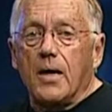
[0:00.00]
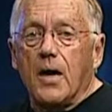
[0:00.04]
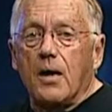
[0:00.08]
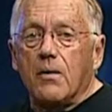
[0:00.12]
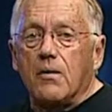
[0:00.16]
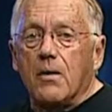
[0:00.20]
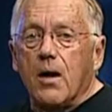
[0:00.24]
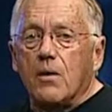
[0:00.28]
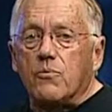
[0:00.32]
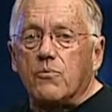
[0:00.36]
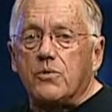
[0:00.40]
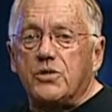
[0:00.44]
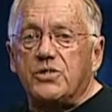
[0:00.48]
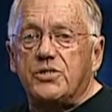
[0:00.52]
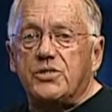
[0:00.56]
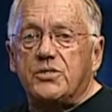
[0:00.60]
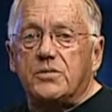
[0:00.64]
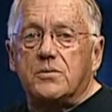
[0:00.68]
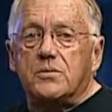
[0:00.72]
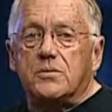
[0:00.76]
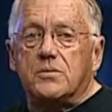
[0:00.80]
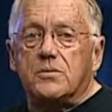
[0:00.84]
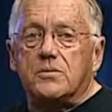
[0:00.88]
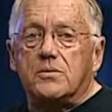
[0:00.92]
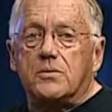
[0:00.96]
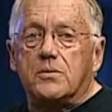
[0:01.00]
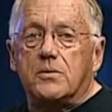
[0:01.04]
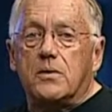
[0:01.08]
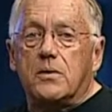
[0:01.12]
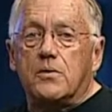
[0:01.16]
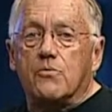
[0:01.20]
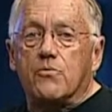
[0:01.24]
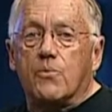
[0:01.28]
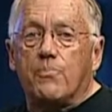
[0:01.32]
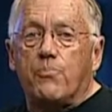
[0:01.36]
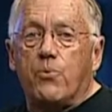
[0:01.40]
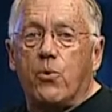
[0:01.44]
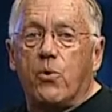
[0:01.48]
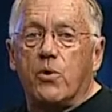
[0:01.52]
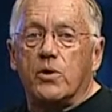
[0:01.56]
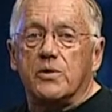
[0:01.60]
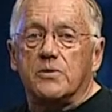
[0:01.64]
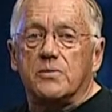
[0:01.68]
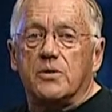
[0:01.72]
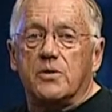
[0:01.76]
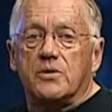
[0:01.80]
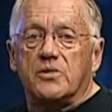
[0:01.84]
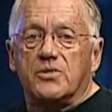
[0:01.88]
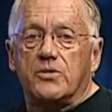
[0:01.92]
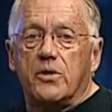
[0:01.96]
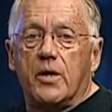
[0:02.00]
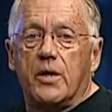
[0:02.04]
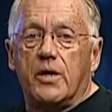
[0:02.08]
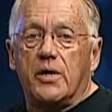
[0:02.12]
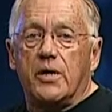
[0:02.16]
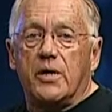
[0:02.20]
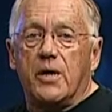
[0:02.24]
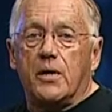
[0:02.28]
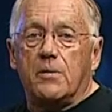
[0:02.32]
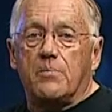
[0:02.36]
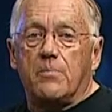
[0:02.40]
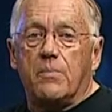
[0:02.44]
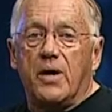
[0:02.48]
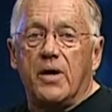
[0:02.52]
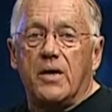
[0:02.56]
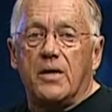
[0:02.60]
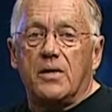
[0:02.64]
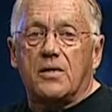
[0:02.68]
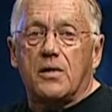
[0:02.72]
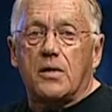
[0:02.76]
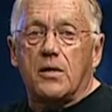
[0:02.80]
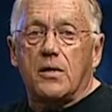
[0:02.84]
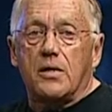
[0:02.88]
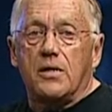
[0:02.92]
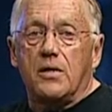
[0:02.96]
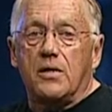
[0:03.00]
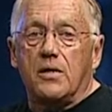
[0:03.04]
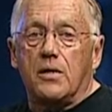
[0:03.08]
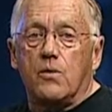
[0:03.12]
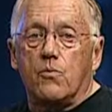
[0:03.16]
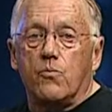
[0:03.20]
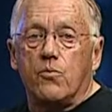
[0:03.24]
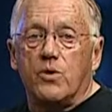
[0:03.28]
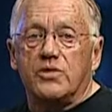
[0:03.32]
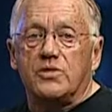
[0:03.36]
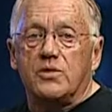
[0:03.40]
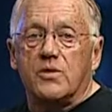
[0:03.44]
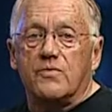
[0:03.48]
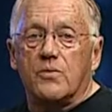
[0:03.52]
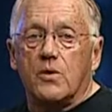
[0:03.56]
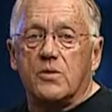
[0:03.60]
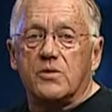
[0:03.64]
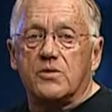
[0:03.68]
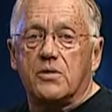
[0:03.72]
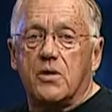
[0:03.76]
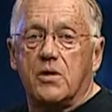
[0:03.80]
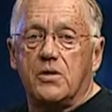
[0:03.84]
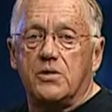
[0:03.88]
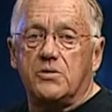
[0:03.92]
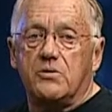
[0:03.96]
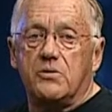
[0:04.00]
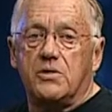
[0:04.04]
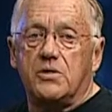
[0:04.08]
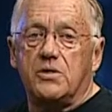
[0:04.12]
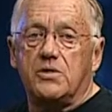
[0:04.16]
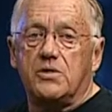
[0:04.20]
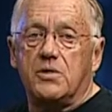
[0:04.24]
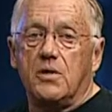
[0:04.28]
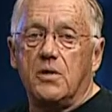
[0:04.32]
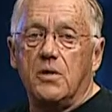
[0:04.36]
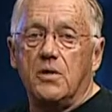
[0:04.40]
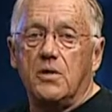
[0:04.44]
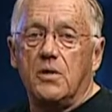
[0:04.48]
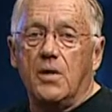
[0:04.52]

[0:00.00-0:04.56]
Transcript: I, I wish the report and study had made clear which of those countries